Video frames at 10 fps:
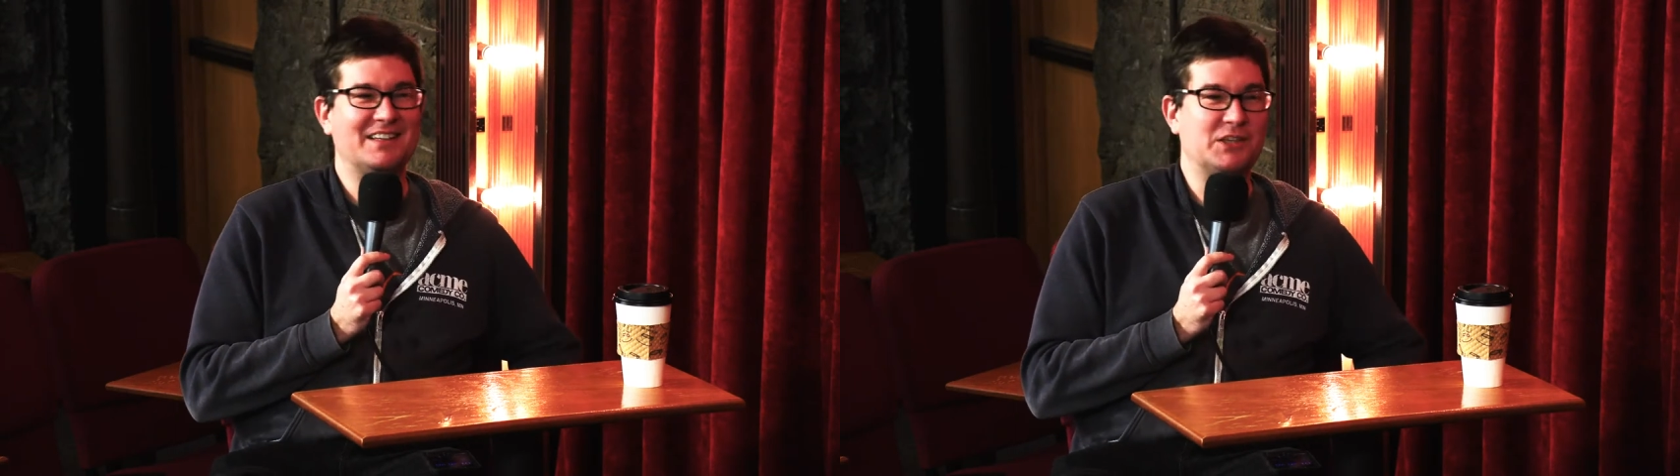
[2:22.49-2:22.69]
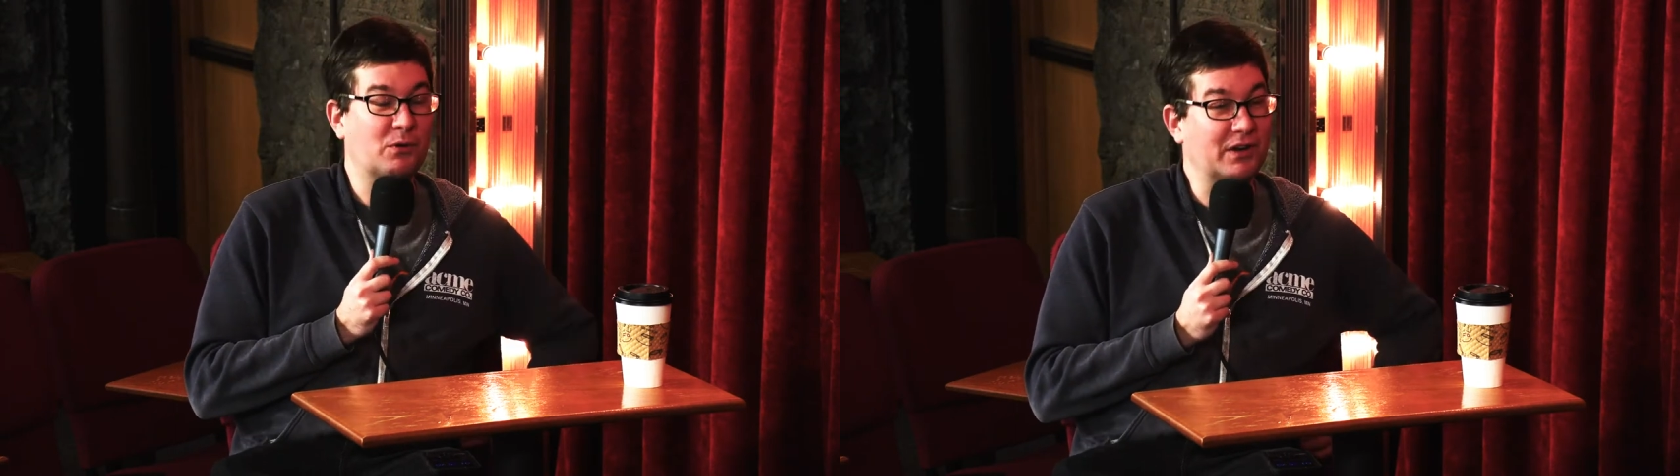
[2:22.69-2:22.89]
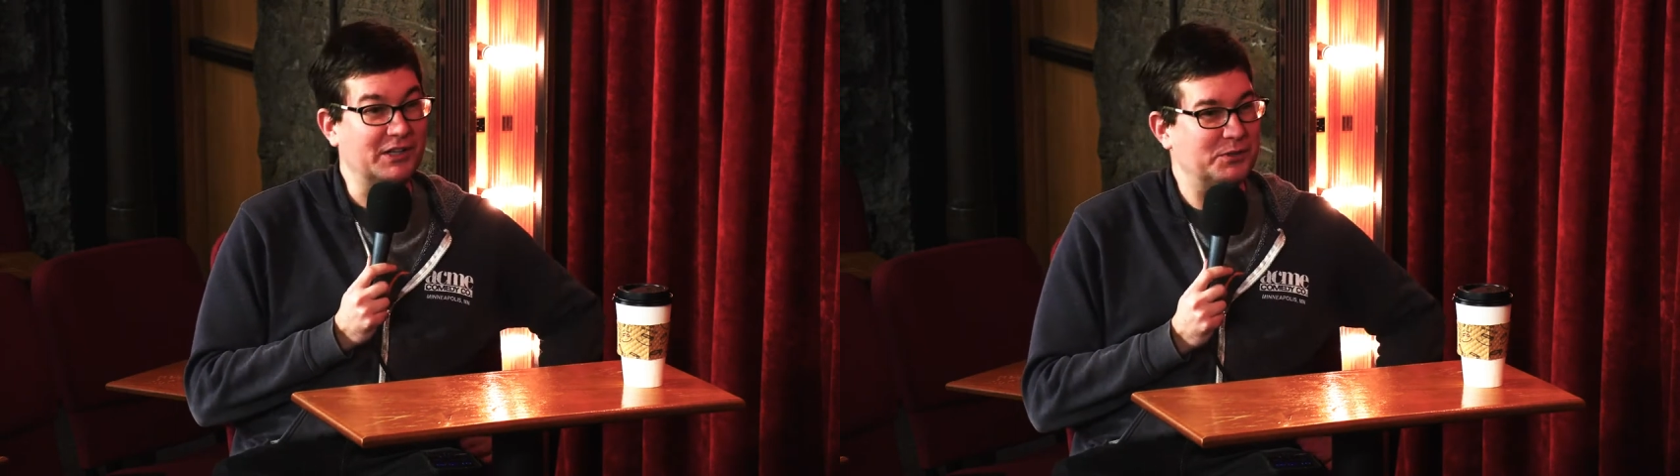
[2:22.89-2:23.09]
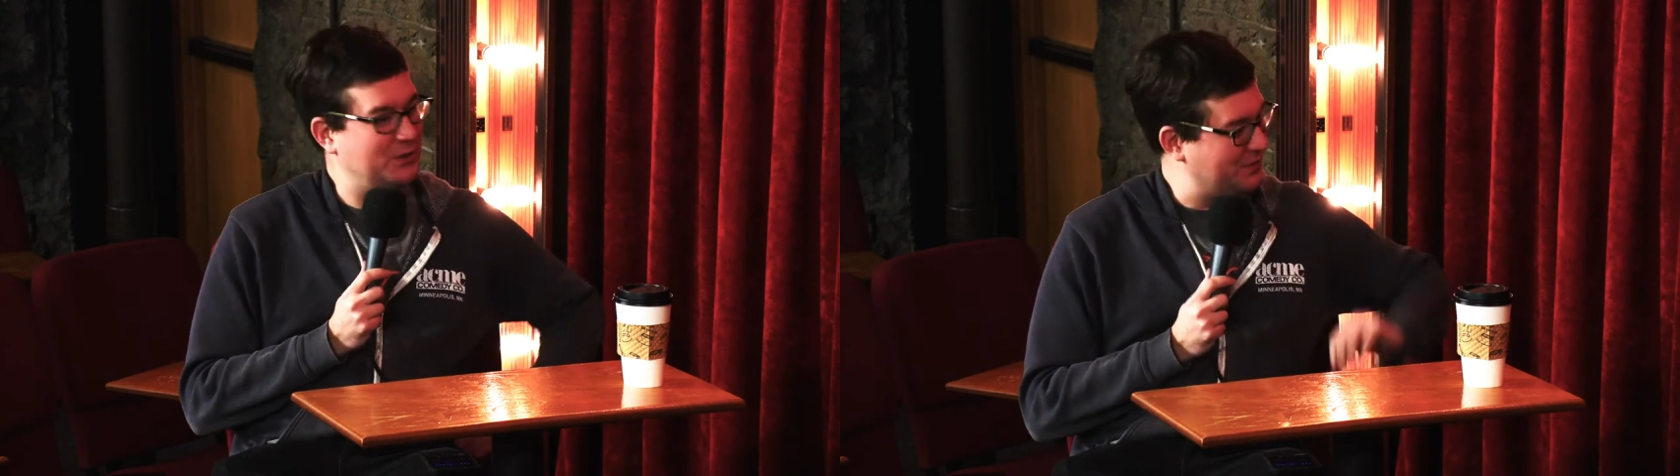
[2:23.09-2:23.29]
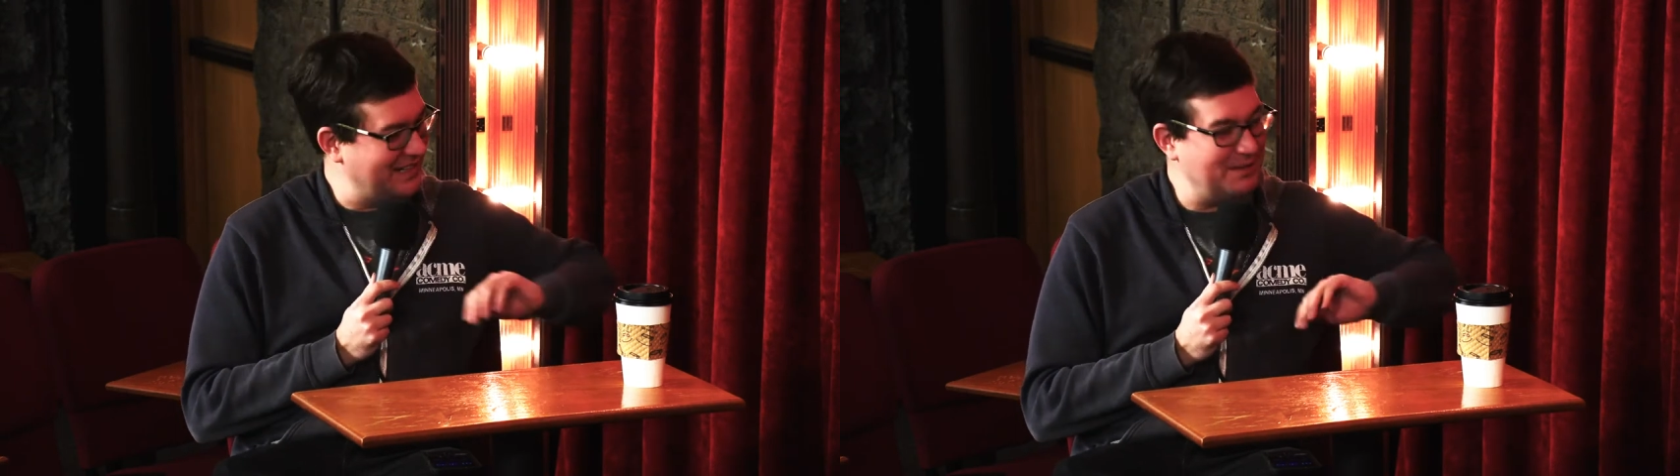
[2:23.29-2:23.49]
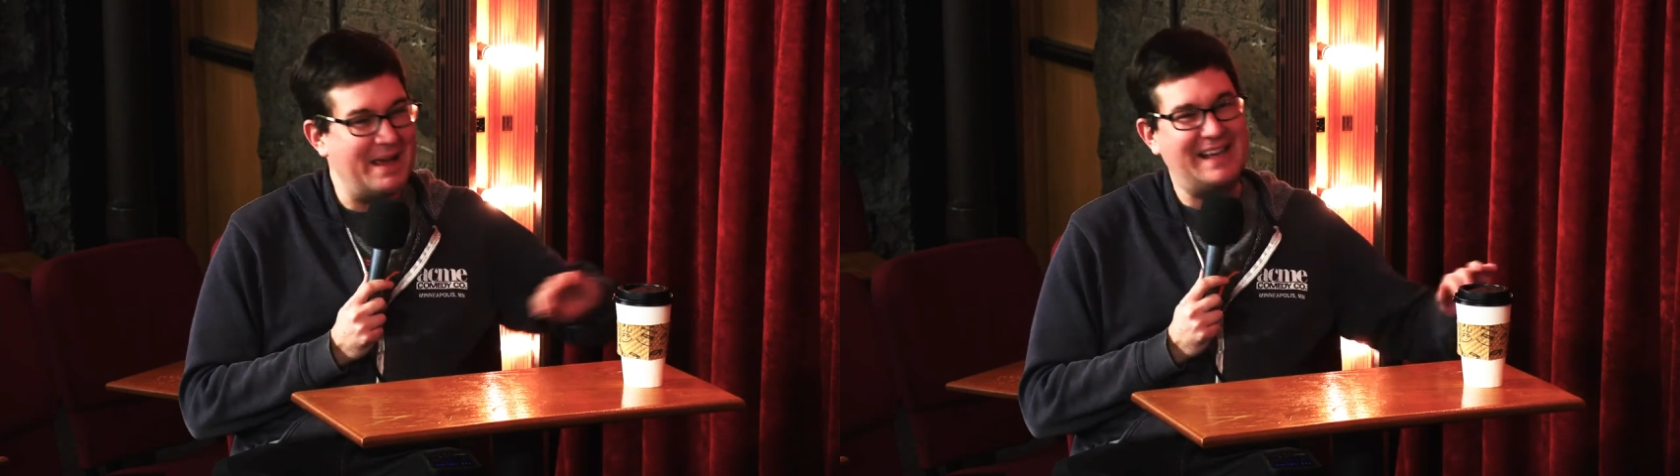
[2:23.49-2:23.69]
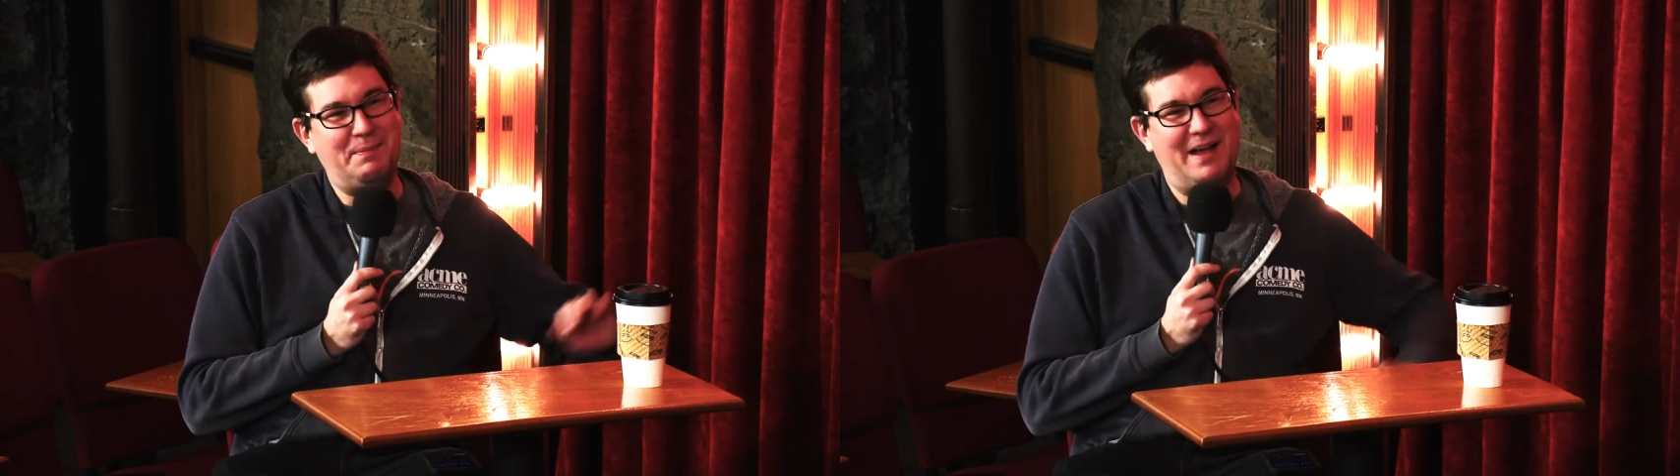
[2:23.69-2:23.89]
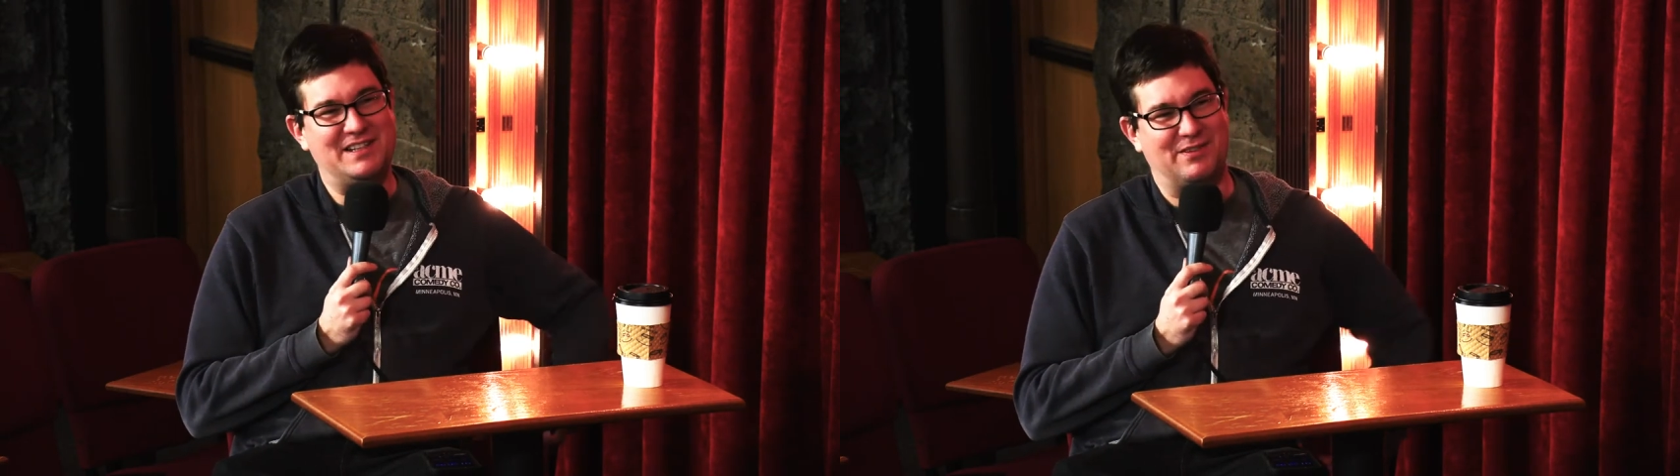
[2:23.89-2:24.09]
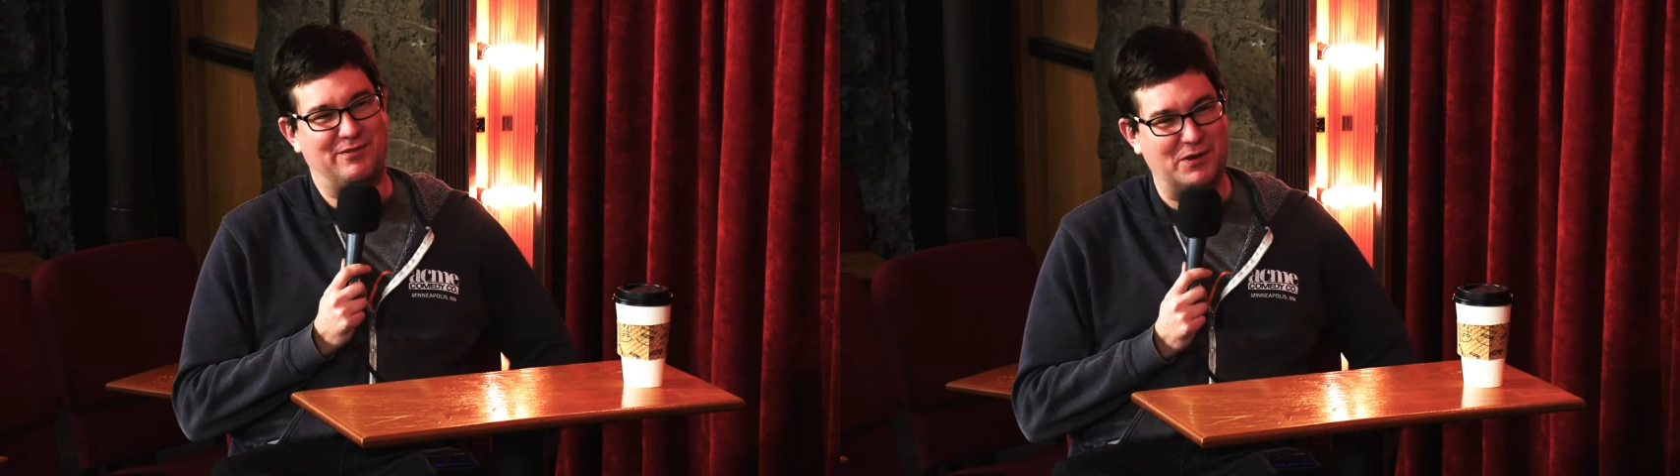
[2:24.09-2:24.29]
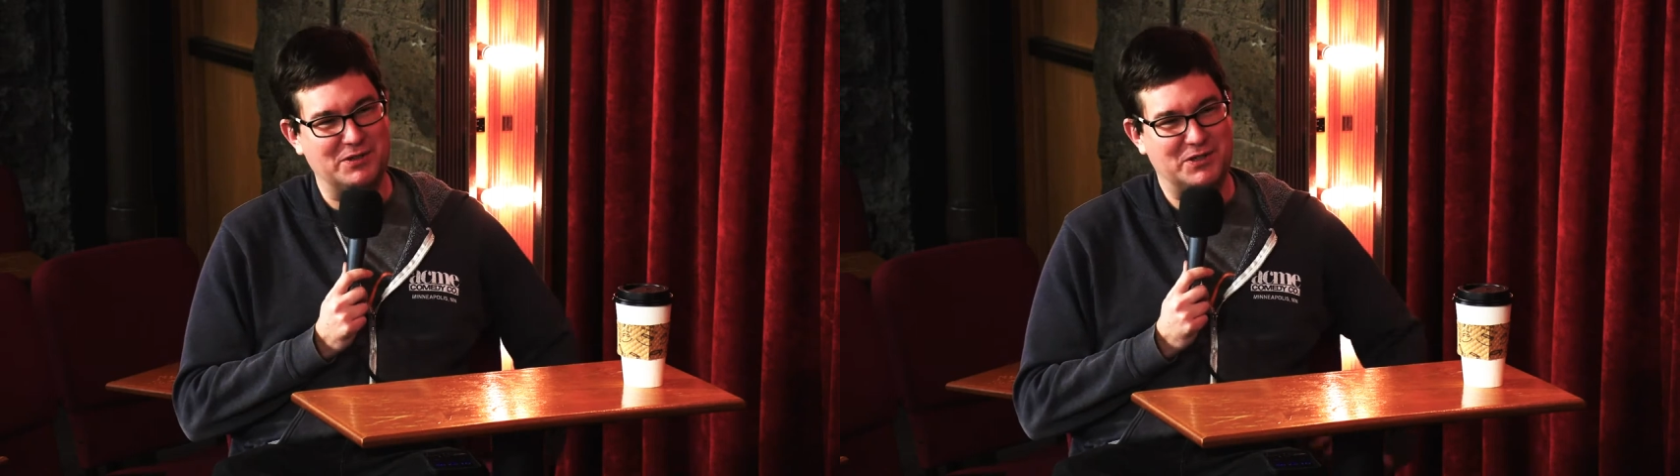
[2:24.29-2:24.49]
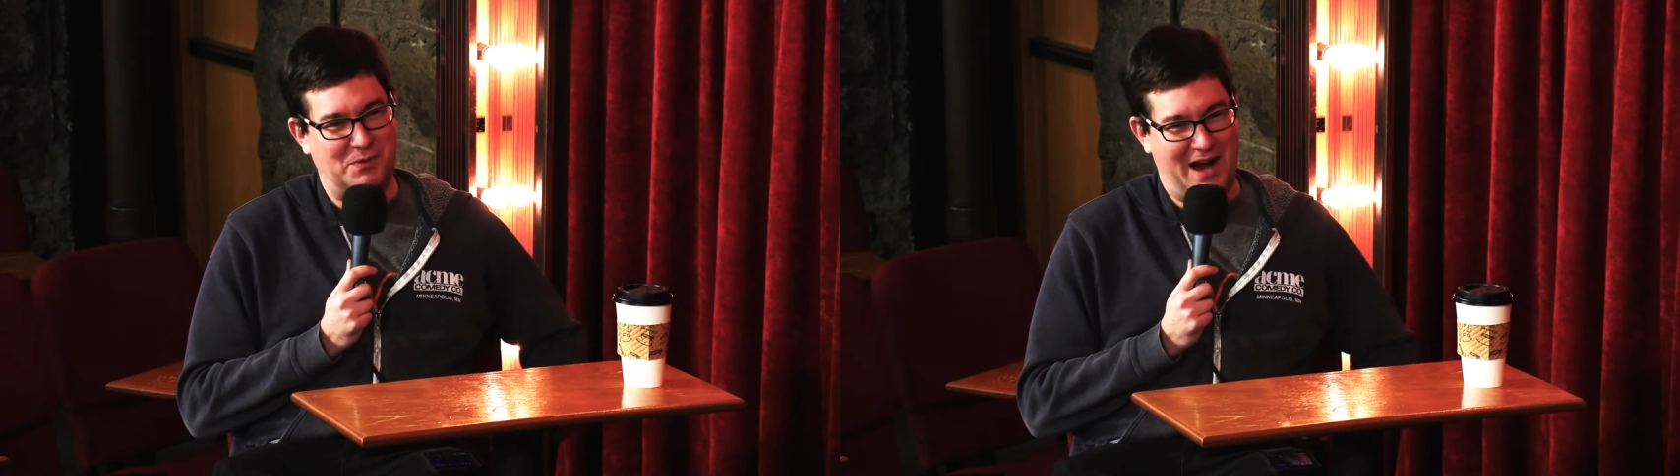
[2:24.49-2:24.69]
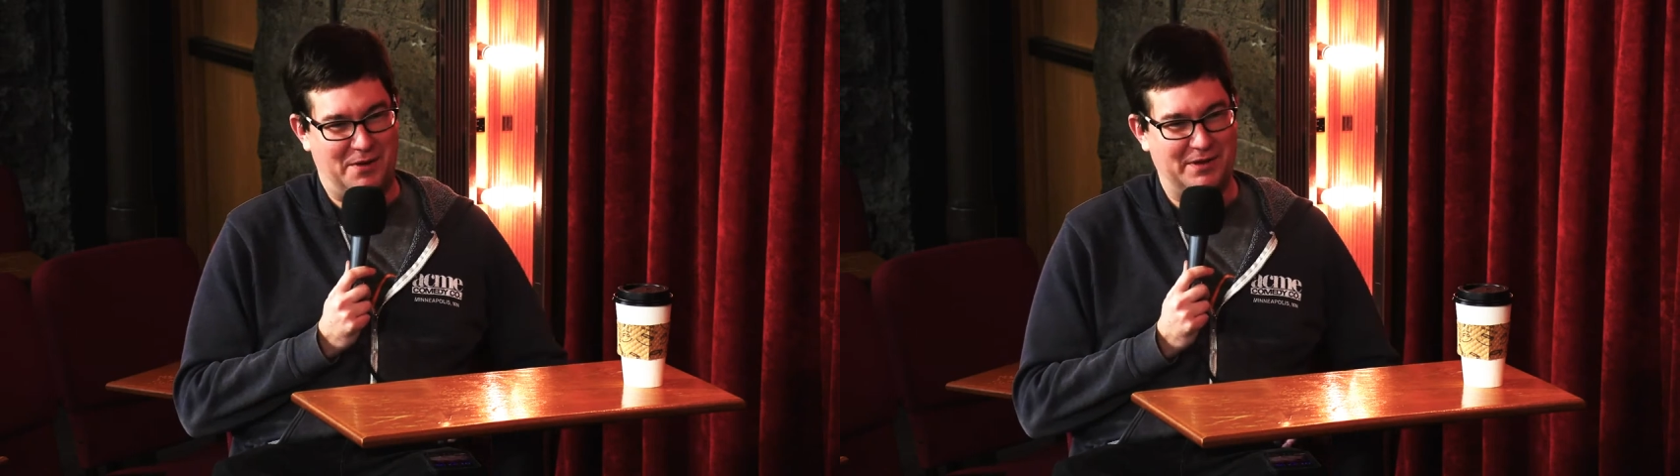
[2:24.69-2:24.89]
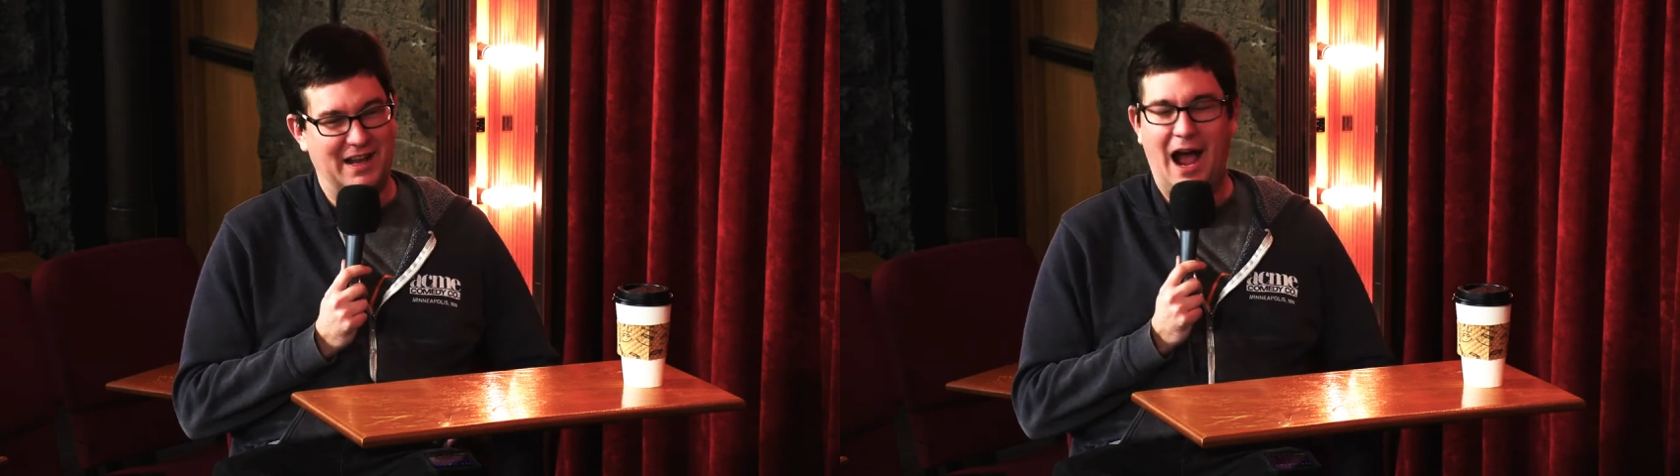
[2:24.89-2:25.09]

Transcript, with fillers: You were you you didn't make it past the first round.